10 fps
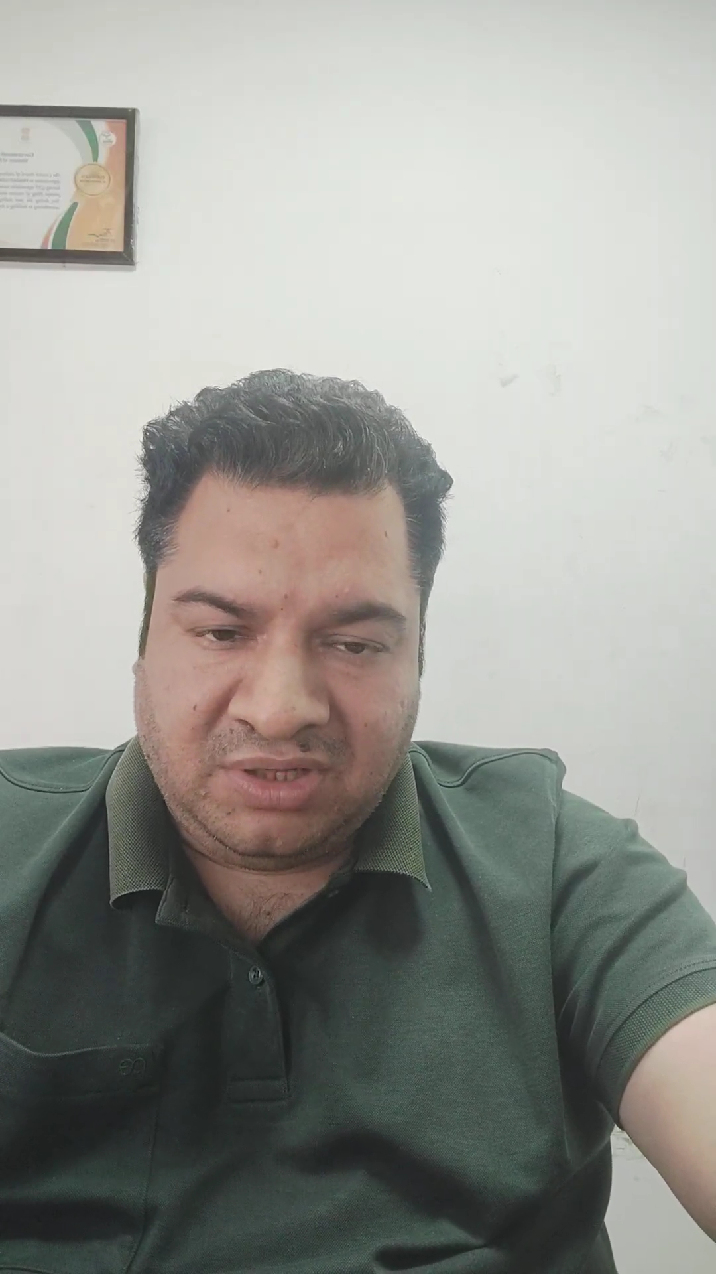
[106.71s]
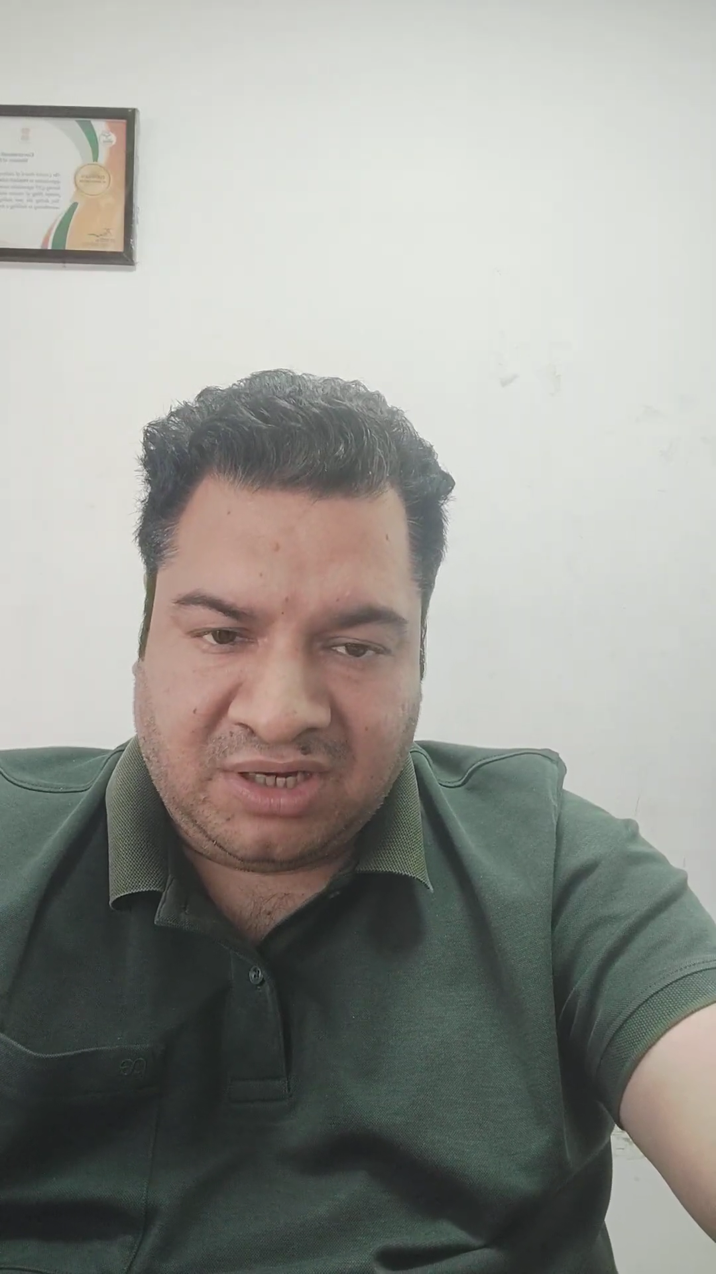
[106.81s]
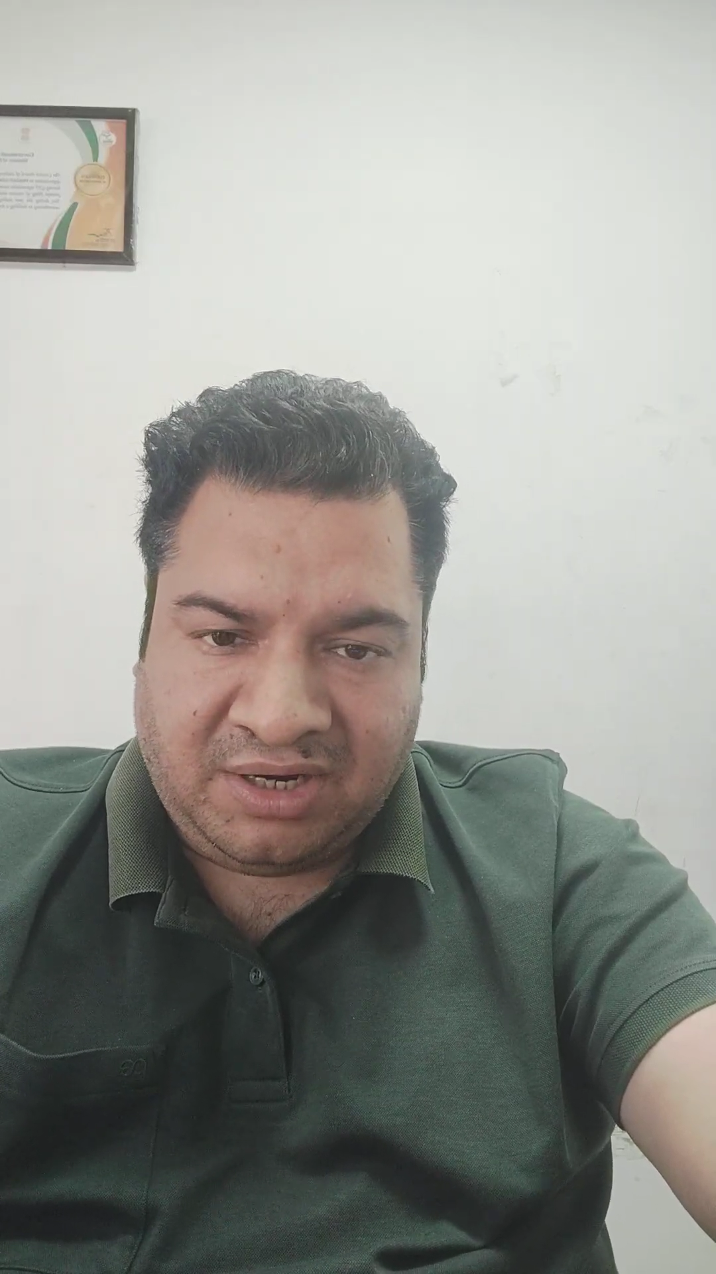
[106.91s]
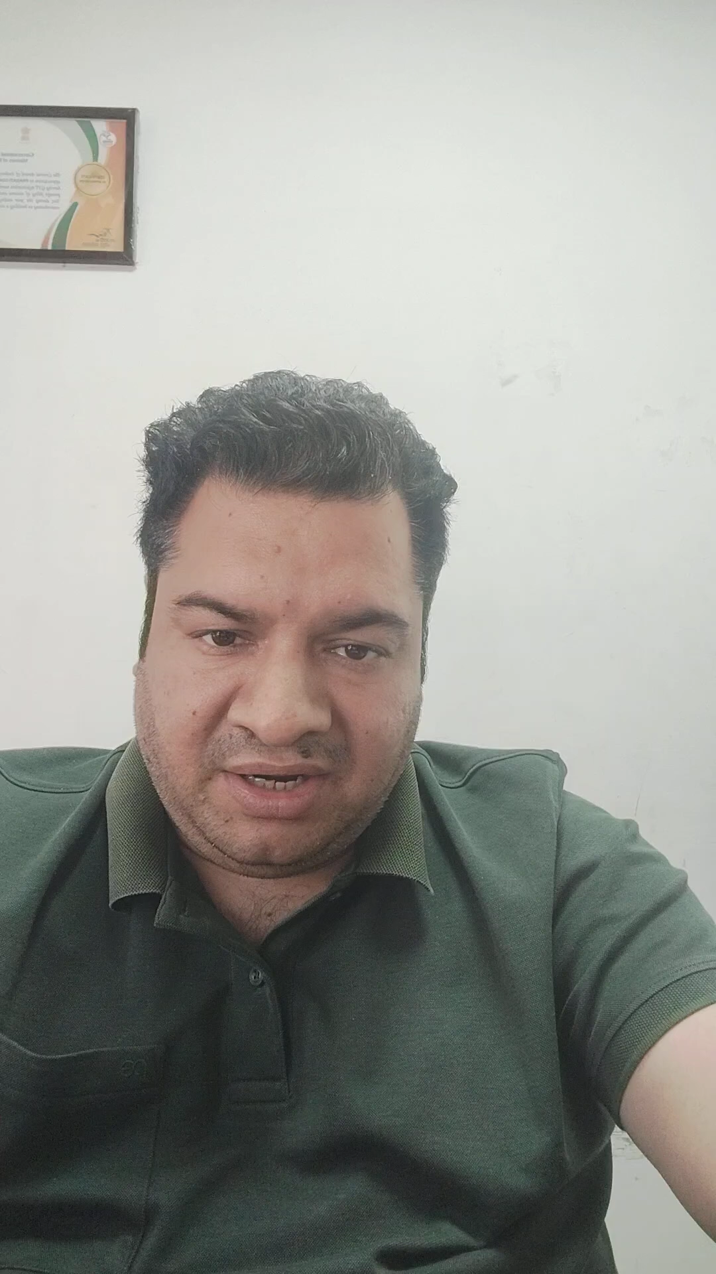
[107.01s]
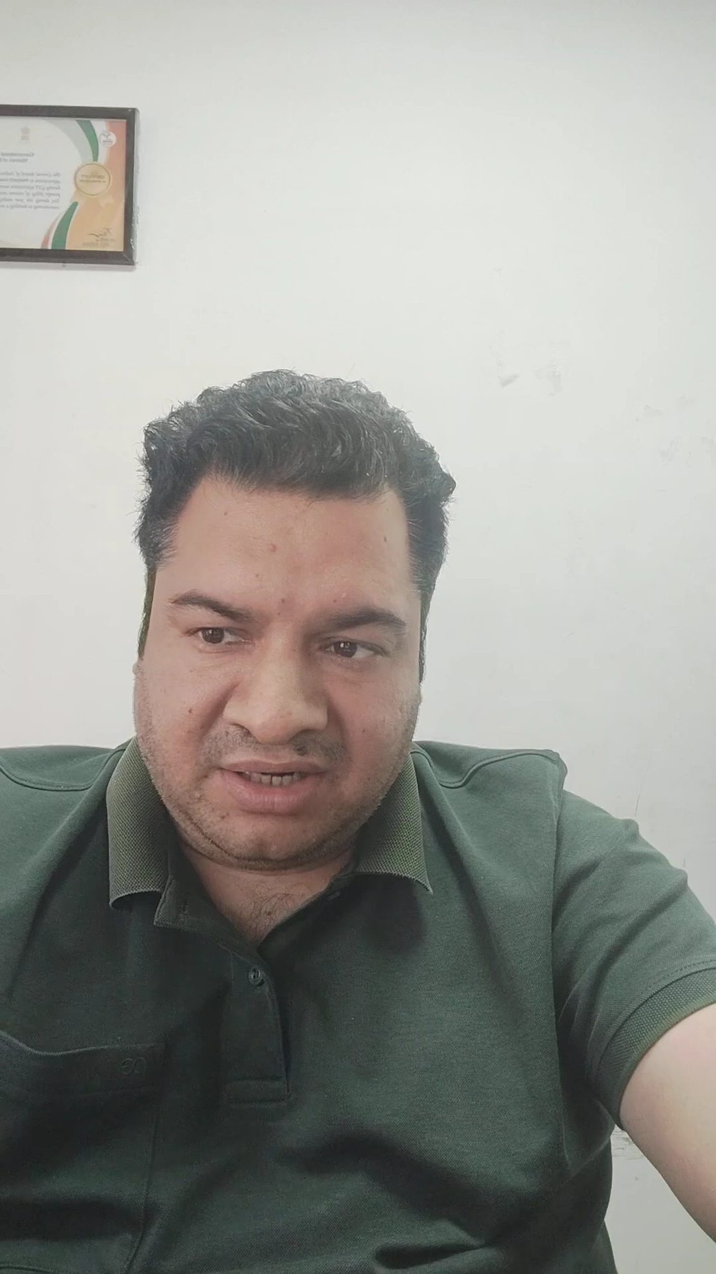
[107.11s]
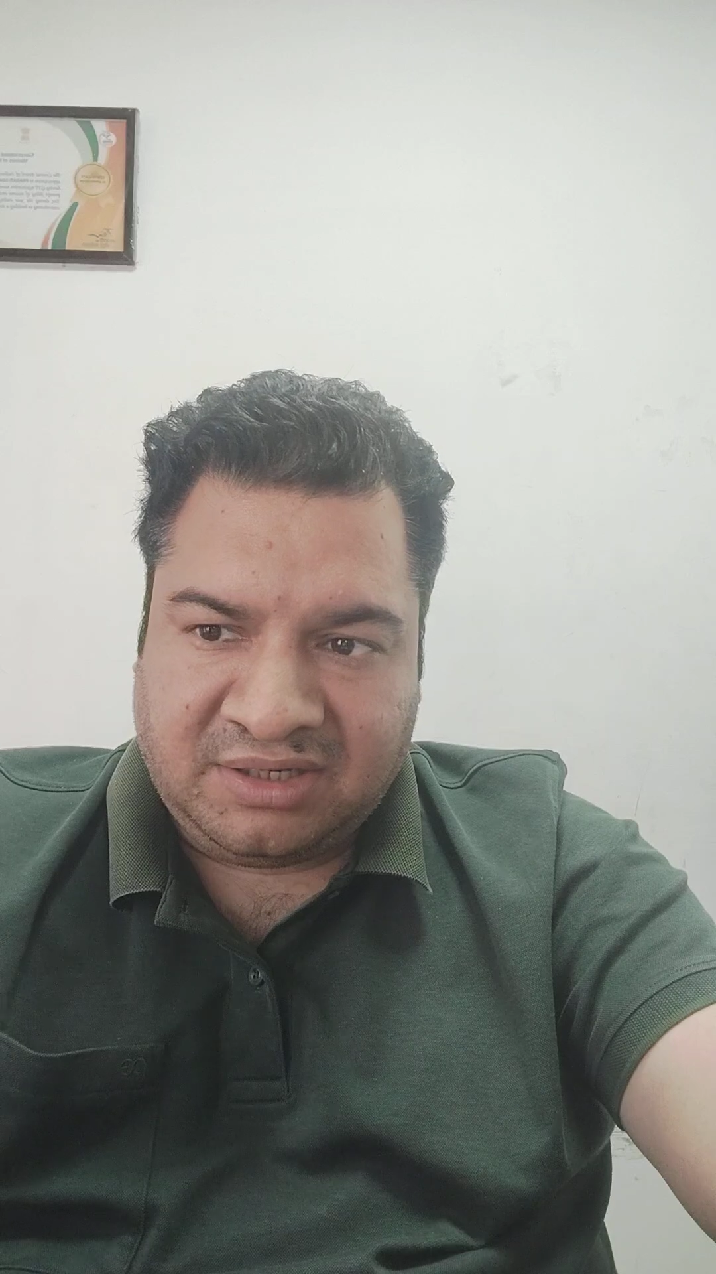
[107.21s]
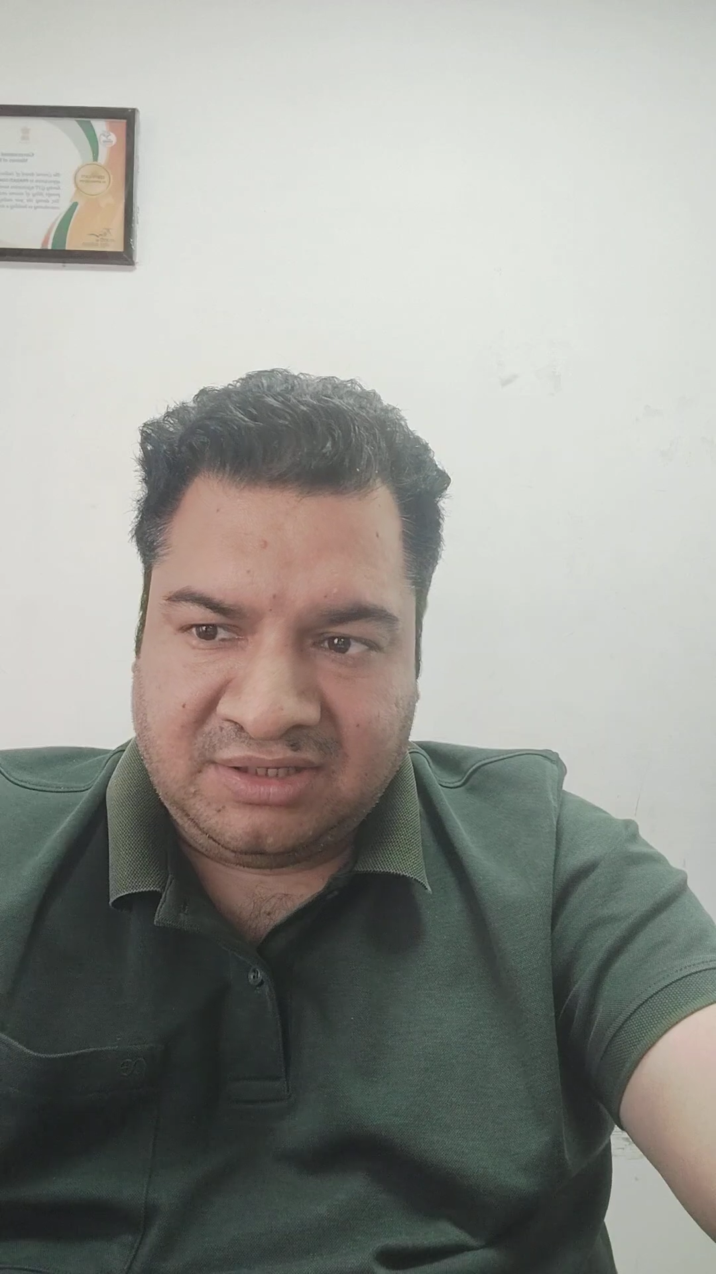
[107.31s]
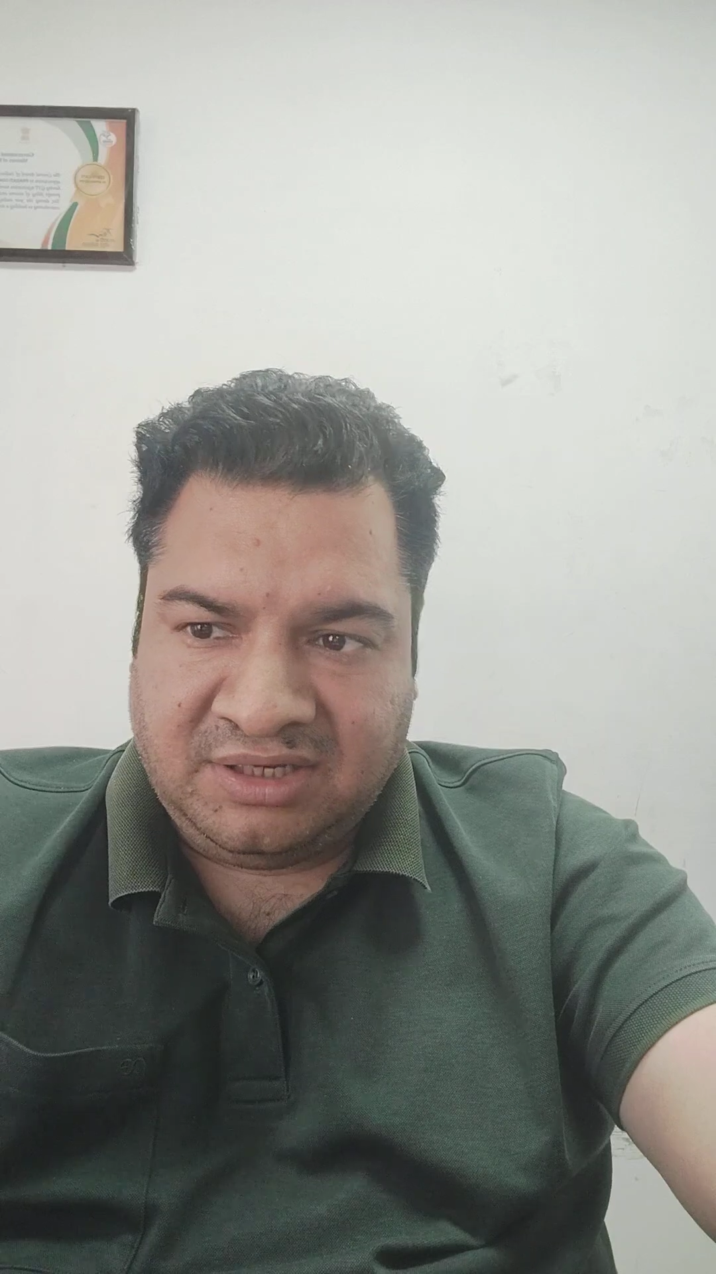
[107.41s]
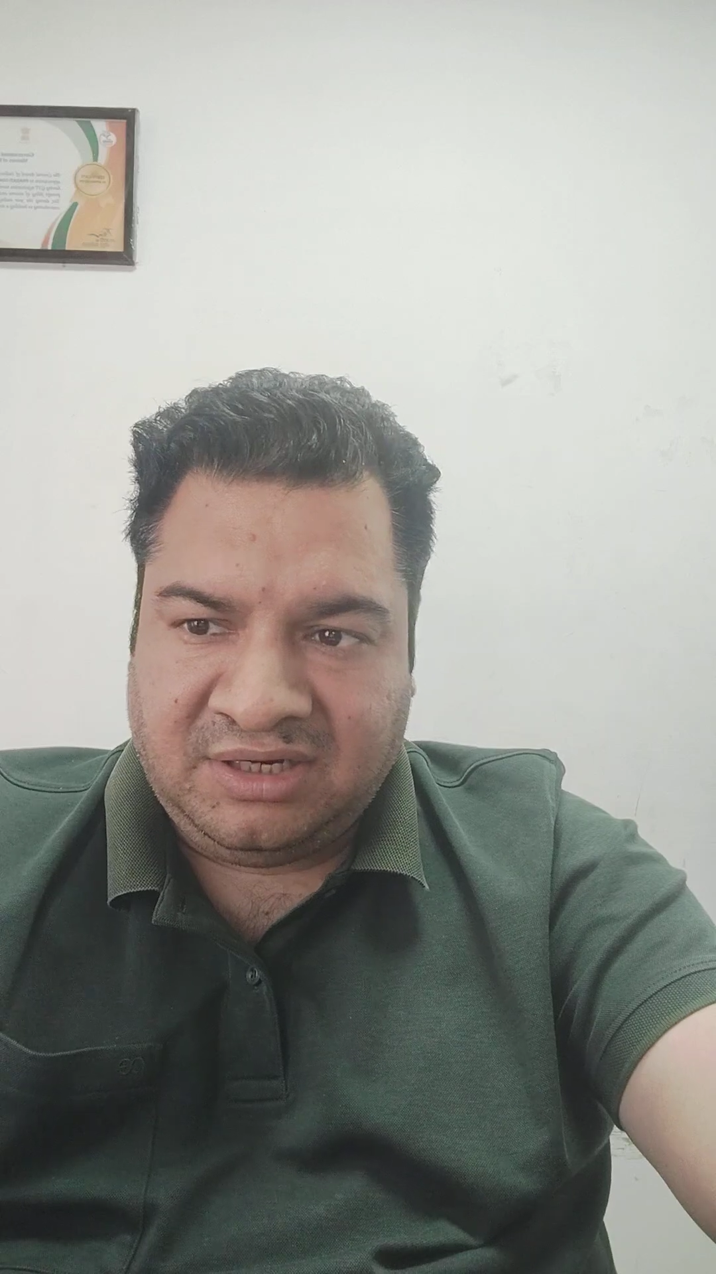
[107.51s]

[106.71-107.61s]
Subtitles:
the conduct